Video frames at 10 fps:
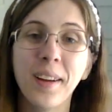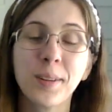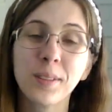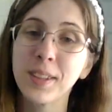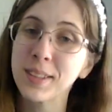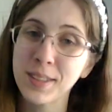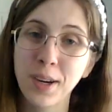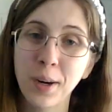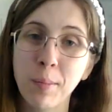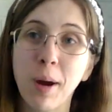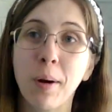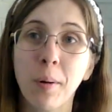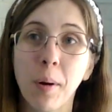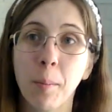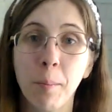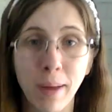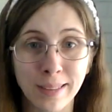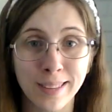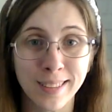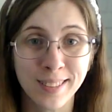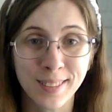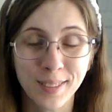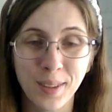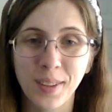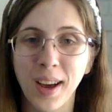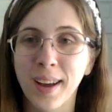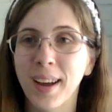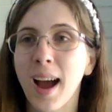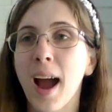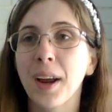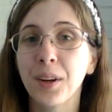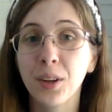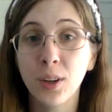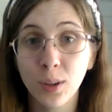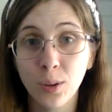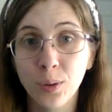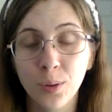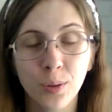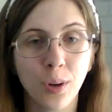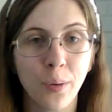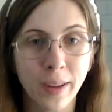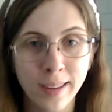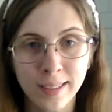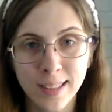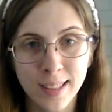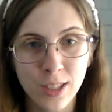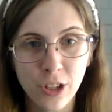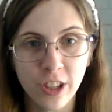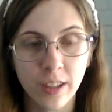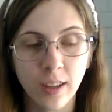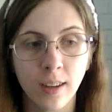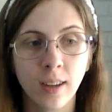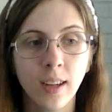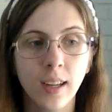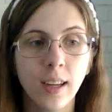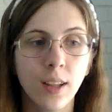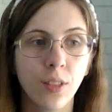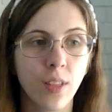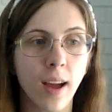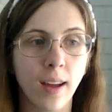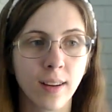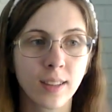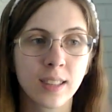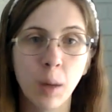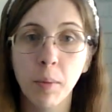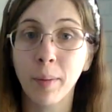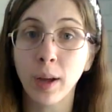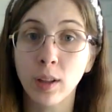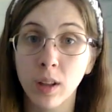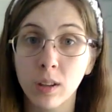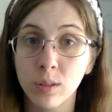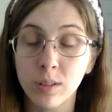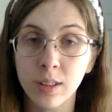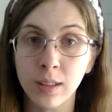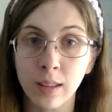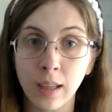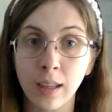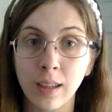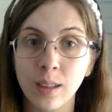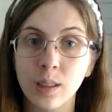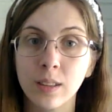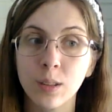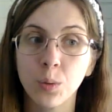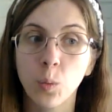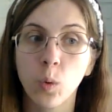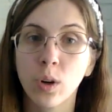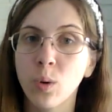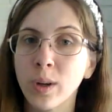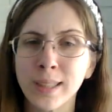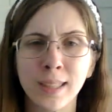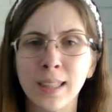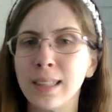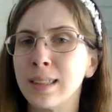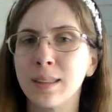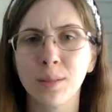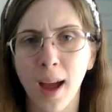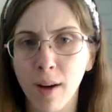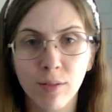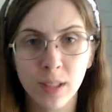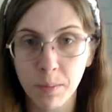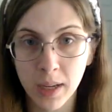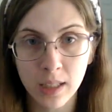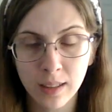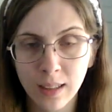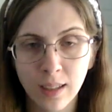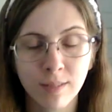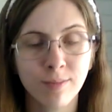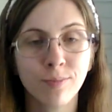Now let's talk about mending. Okay, I knew going into this year that some of my clothes and things were going to need to have some mending done,